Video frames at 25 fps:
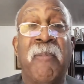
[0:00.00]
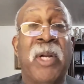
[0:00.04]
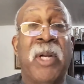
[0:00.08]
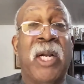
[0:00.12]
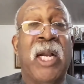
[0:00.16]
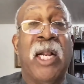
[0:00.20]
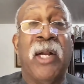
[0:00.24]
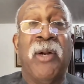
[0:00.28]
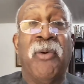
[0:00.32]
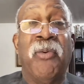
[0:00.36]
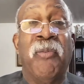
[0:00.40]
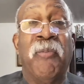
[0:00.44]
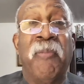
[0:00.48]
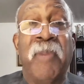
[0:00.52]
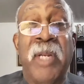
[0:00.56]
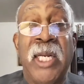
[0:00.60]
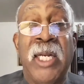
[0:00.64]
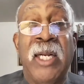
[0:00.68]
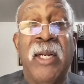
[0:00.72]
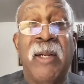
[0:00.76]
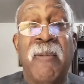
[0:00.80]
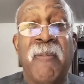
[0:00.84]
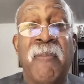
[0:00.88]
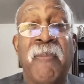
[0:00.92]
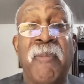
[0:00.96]
but I don't
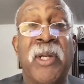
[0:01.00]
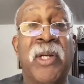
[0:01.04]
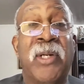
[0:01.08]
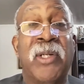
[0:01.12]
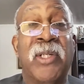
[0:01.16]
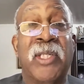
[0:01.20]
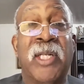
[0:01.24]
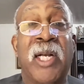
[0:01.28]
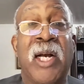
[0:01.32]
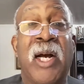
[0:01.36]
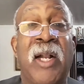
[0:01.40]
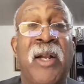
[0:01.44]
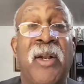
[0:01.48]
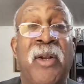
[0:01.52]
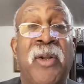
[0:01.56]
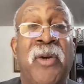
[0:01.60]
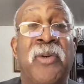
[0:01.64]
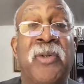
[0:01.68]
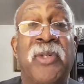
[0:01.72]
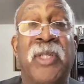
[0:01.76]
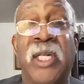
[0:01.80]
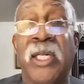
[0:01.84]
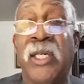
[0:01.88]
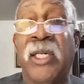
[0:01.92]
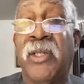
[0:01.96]
mean it because God
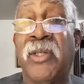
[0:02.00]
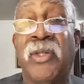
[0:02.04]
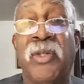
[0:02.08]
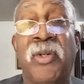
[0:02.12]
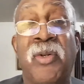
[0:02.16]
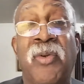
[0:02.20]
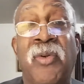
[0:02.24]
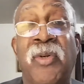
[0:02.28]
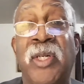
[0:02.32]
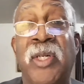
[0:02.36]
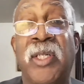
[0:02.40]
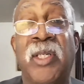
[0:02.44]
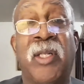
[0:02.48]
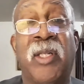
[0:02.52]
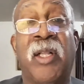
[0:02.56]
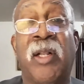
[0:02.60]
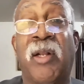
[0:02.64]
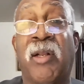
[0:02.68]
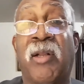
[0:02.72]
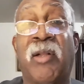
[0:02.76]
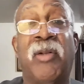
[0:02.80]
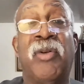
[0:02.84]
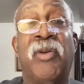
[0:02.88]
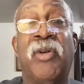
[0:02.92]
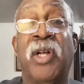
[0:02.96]
knows that as soon as
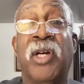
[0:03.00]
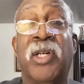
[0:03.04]
the